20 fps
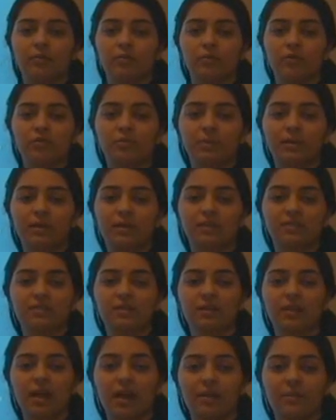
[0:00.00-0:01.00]
was because
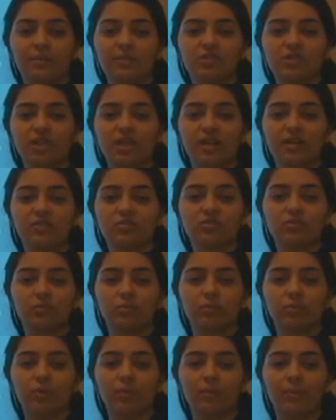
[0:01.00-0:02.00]
climate change
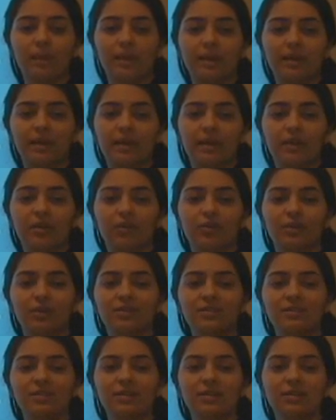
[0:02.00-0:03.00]
will make it
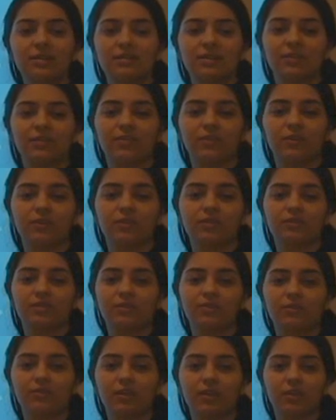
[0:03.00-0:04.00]
increasingly difficult to
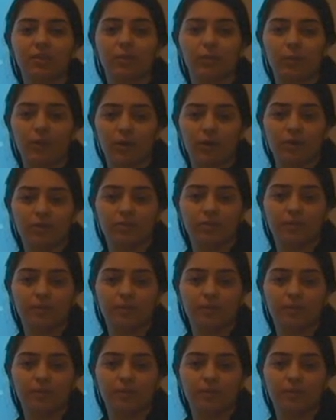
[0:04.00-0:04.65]
feed the world.